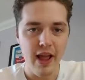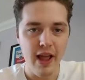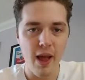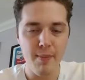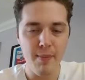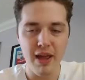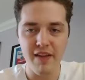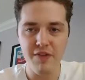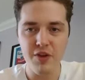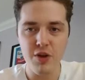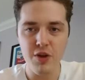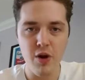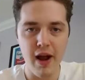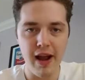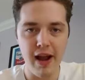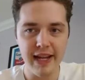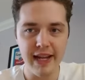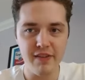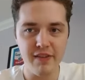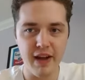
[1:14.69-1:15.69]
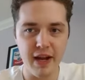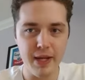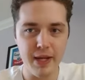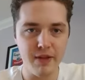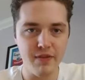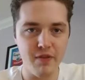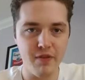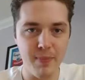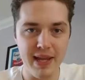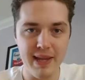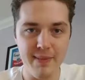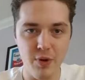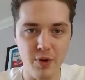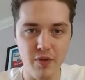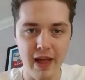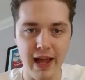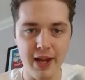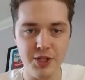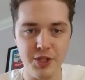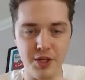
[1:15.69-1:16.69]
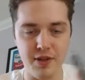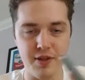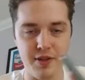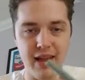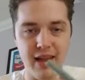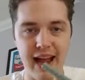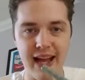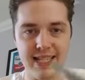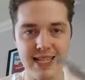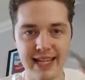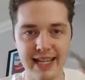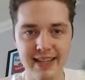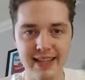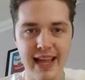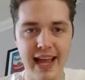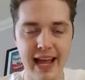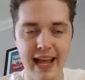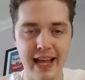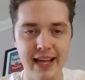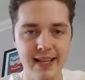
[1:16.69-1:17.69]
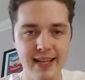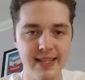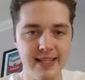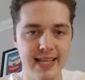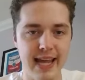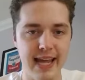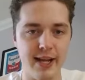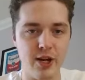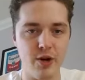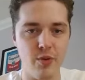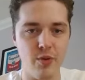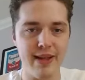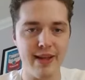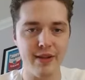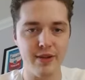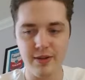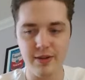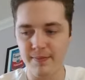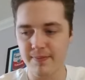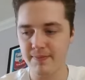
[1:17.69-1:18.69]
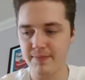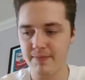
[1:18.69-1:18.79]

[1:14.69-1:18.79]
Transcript: Have you got any advice for people that are just starting their tech careers?